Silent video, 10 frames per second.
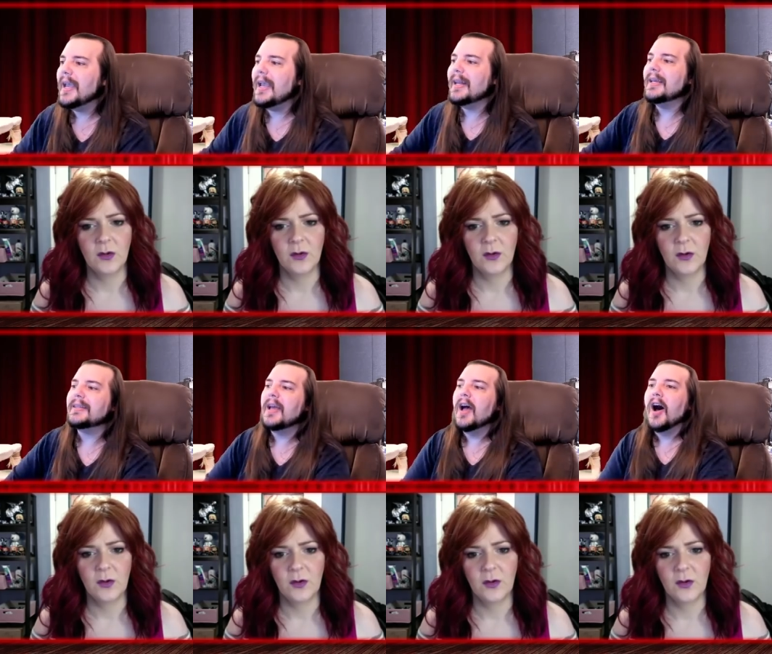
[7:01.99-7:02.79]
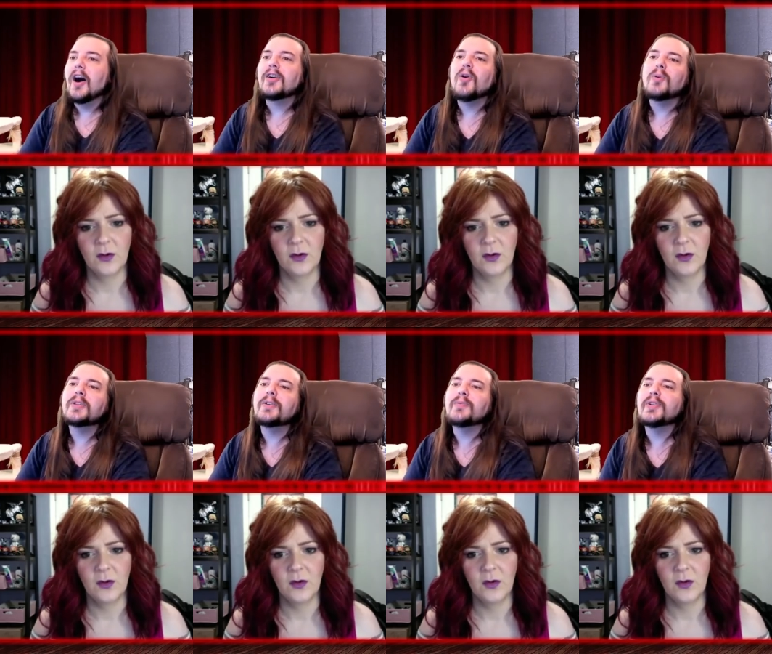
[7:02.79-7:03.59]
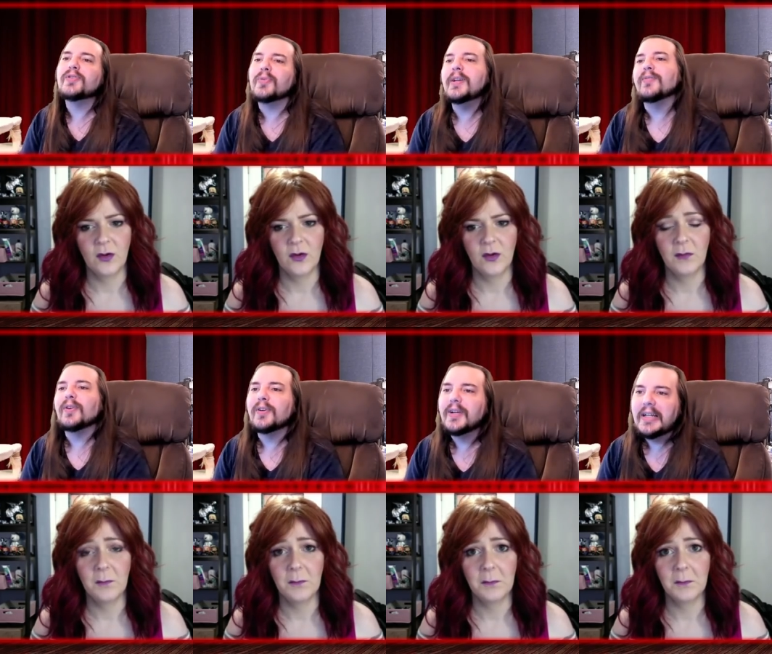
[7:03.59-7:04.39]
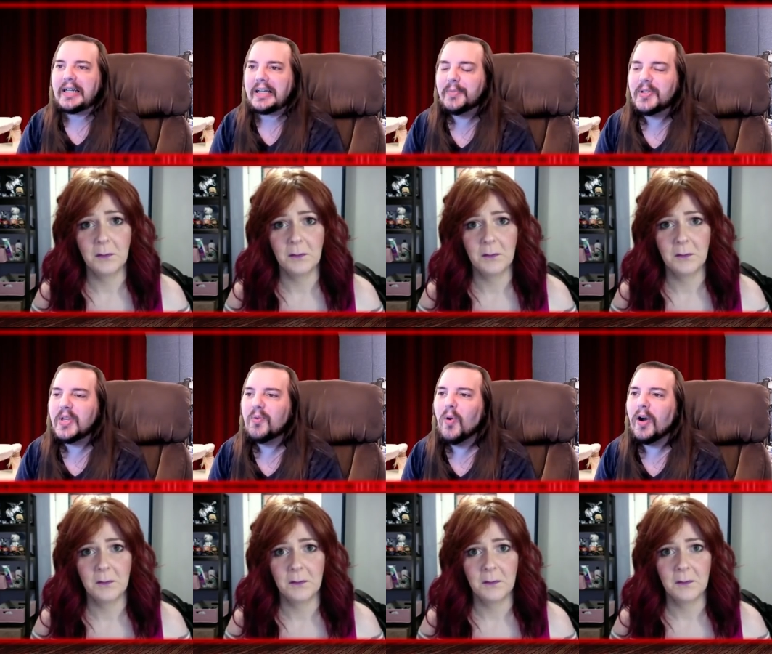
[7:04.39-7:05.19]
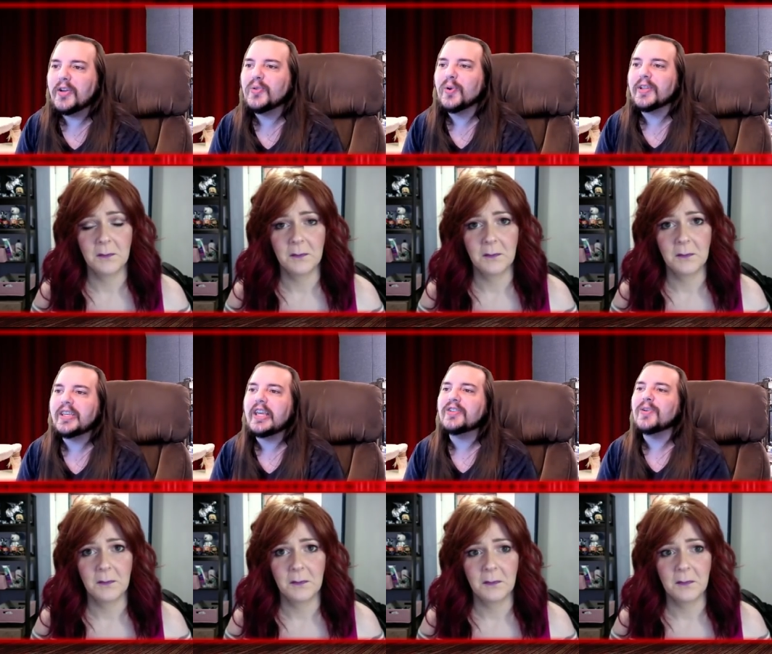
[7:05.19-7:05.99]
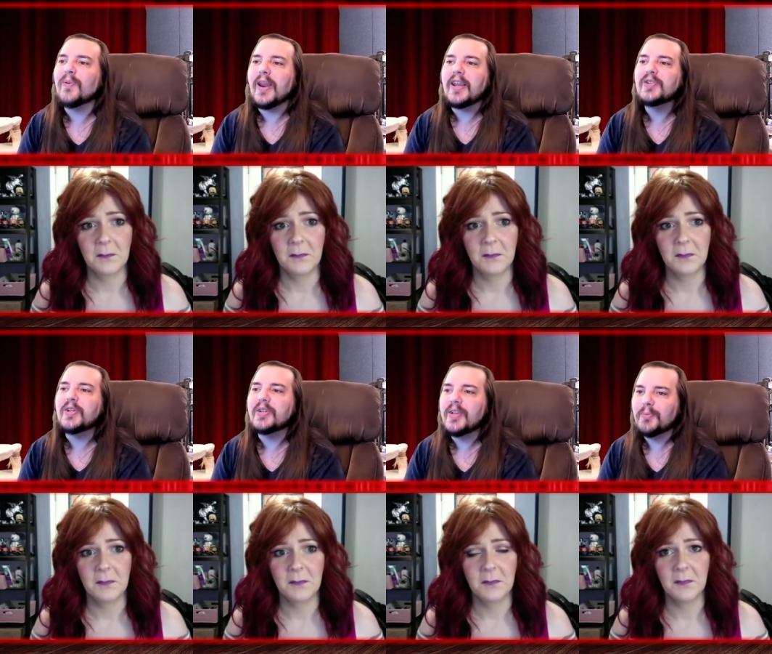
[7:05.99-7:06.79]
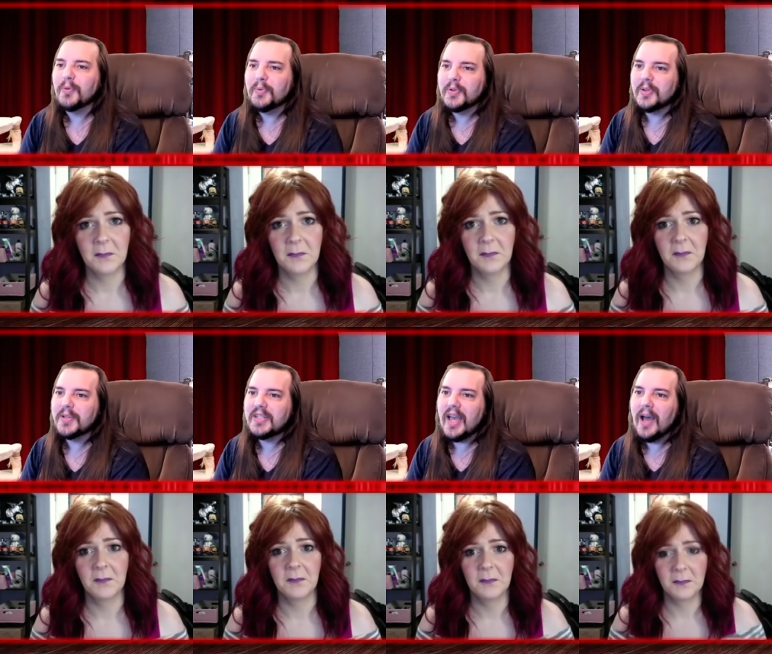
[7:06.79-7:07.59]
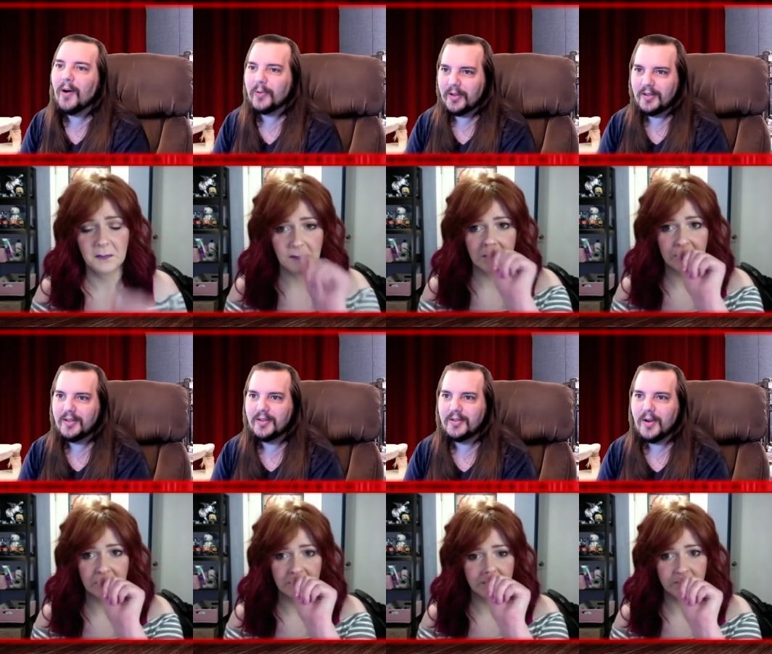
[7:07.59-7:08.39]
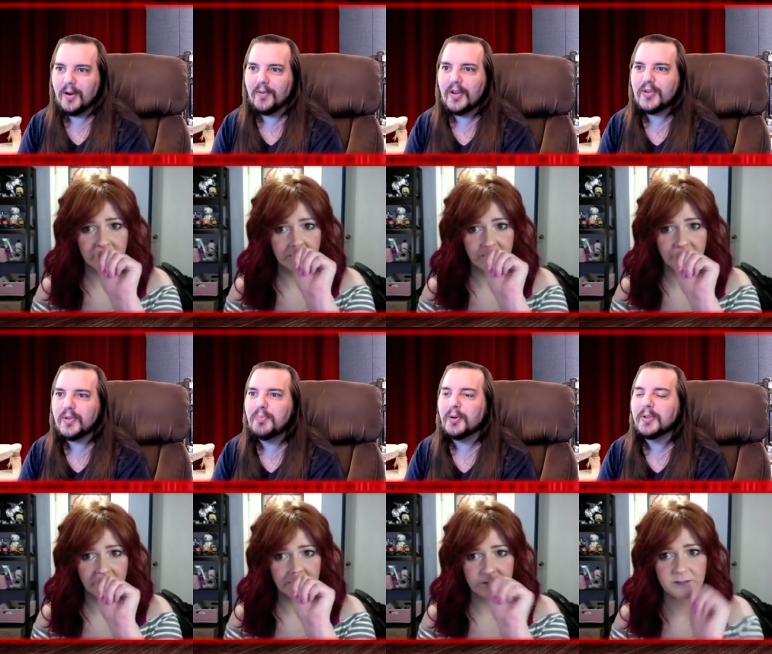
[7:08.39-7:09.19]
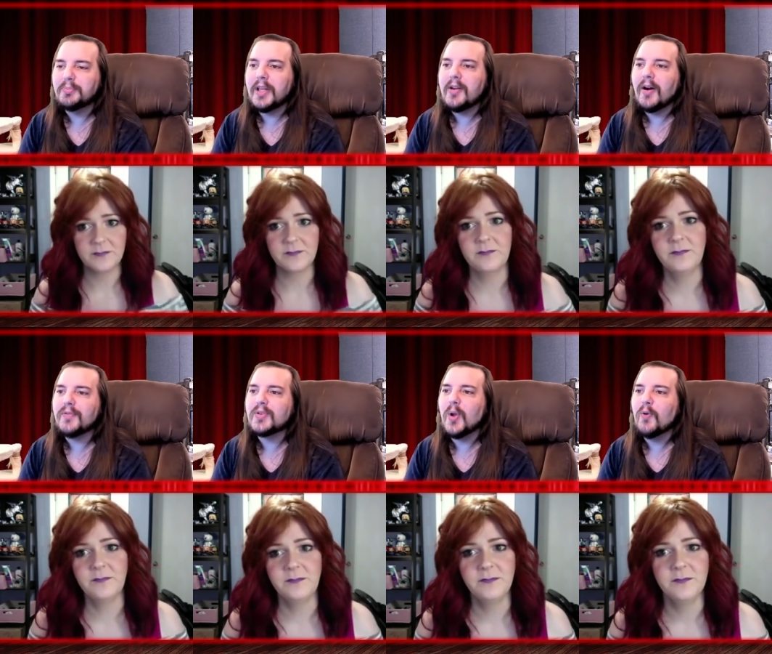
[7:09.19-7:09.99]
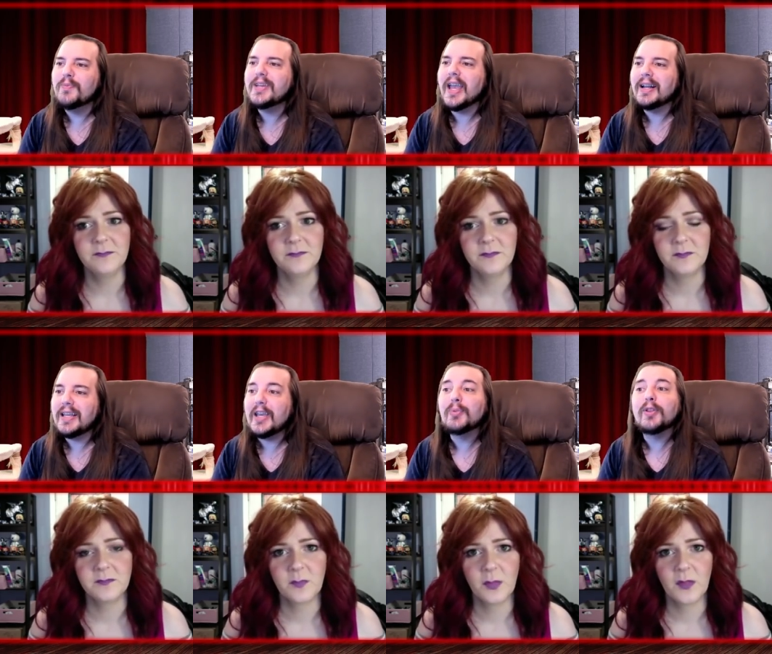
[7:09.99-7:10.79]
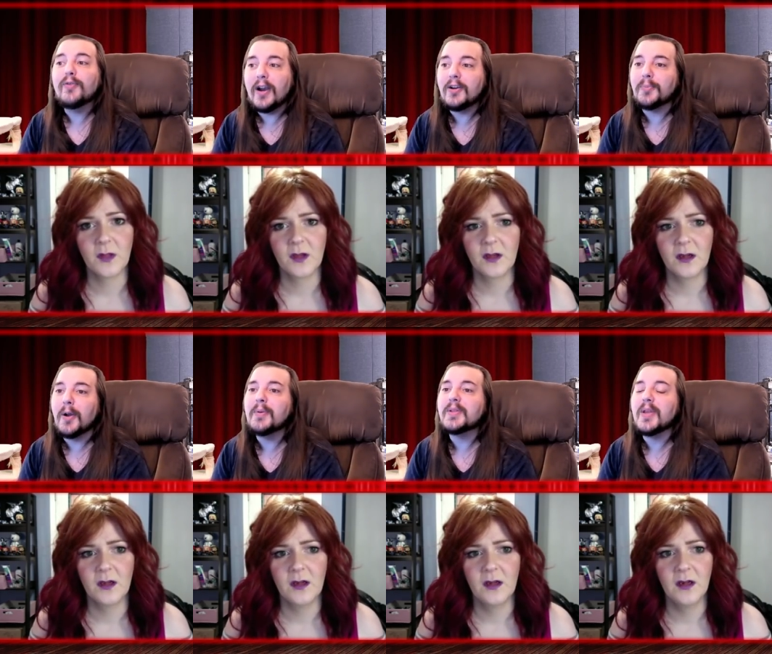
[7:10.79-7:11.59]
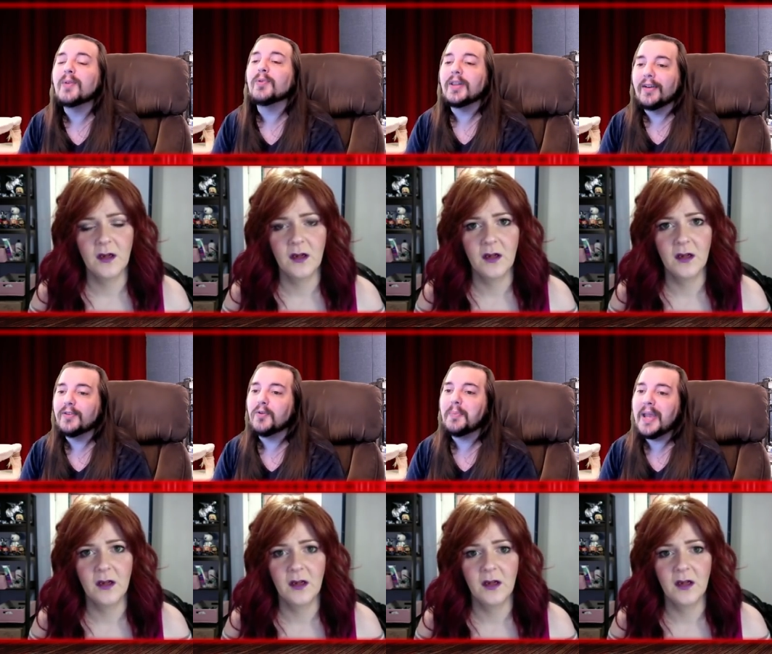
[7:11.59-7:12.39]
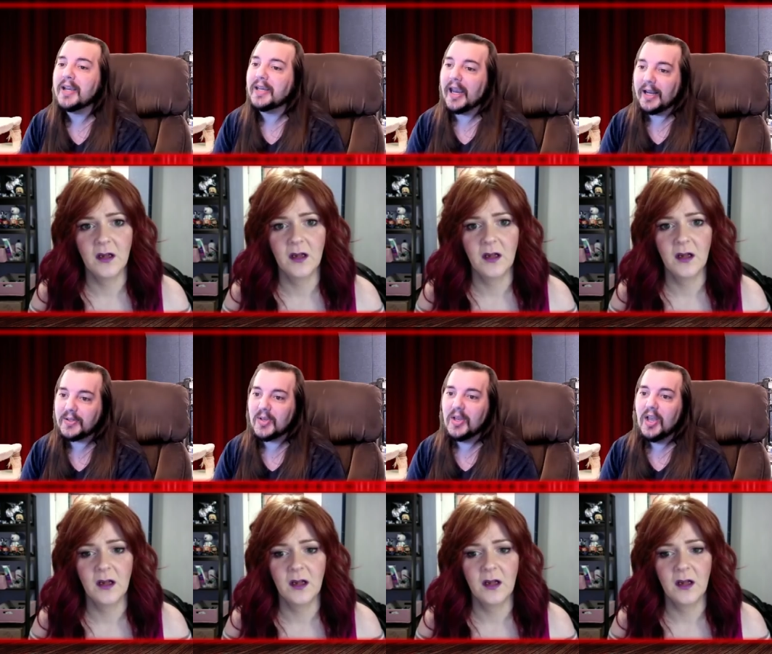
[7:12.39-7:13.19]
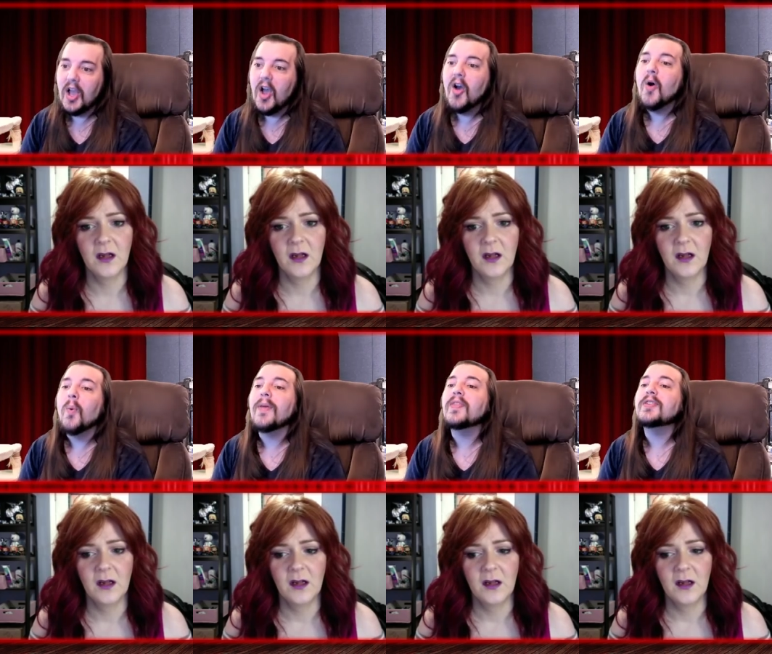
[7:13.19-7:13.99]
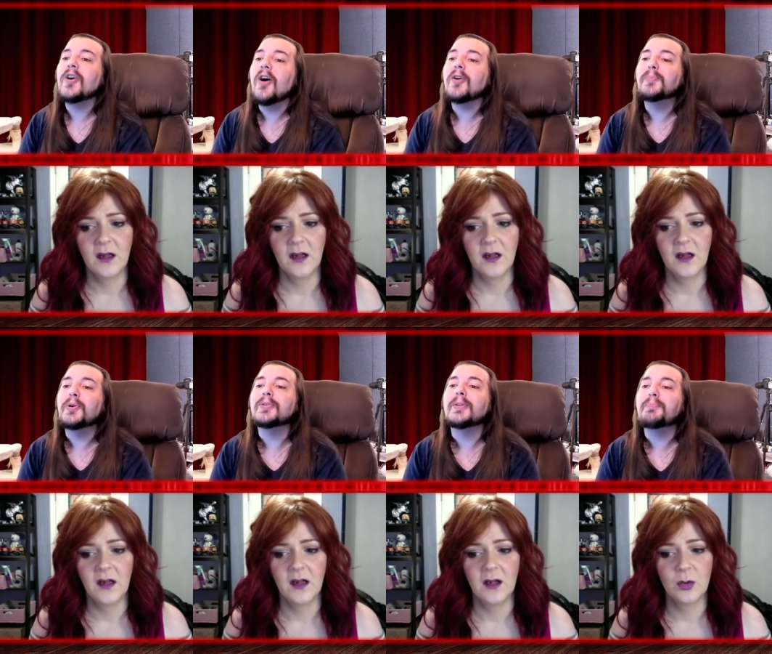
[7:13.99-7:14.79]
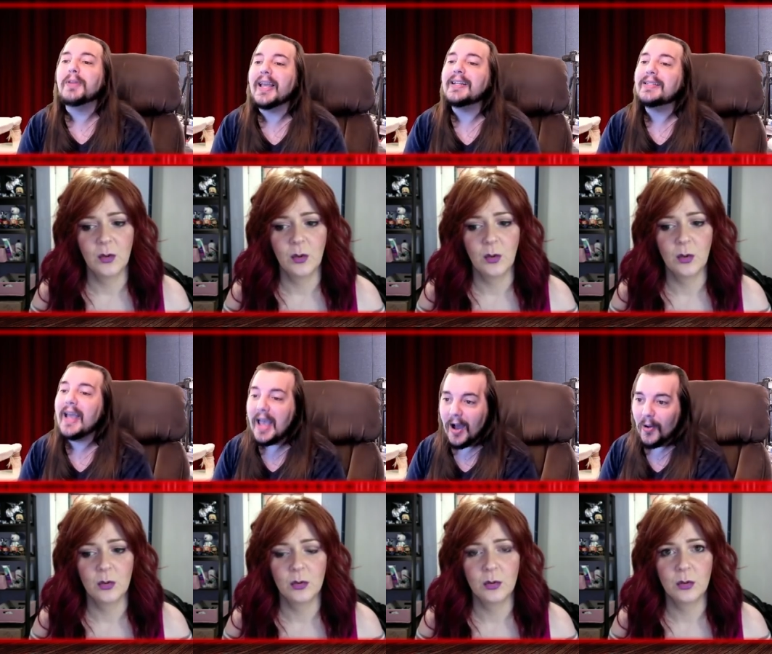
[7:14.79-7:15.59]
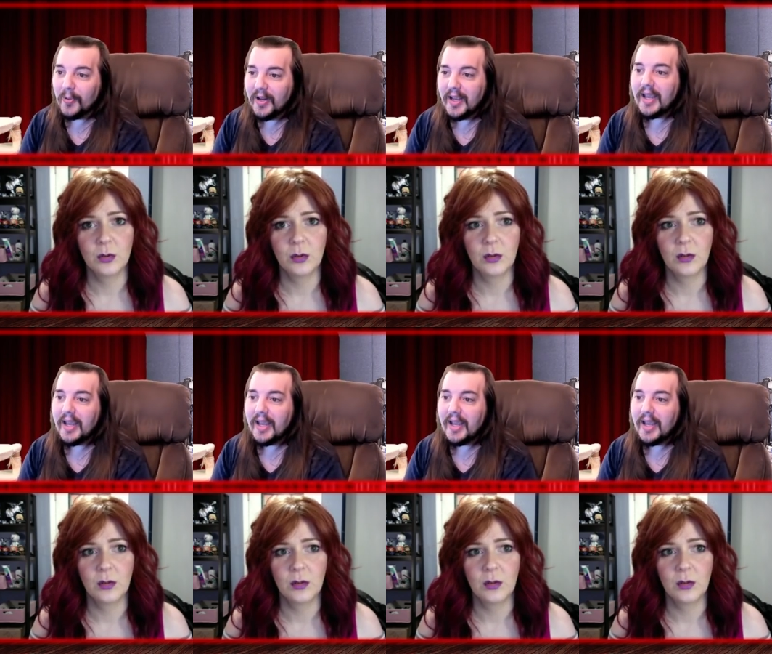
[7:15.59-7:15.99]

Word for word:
Speaker 1: In it, a golden retriever can be seen walking toward the kitchen range in an attempt to pull something down. The dog eventually pulled a plate off the stove and began to eat. The fire department said were leftover pancakes. When the dog pulled the plate down,